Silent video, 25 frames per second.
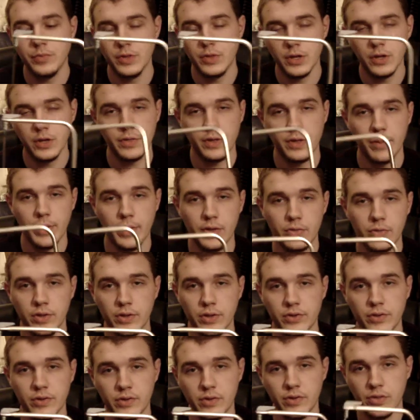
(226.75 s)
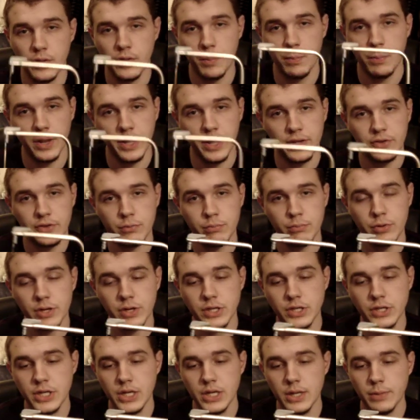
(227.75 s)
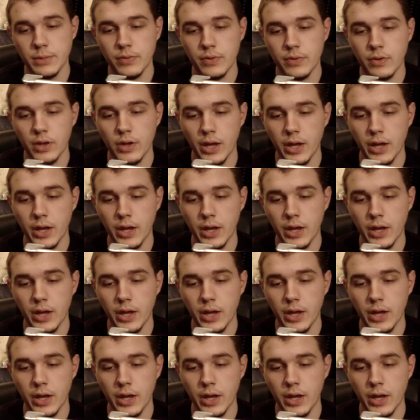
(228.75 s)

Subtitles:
The good thing about this is the blades are pretty cheap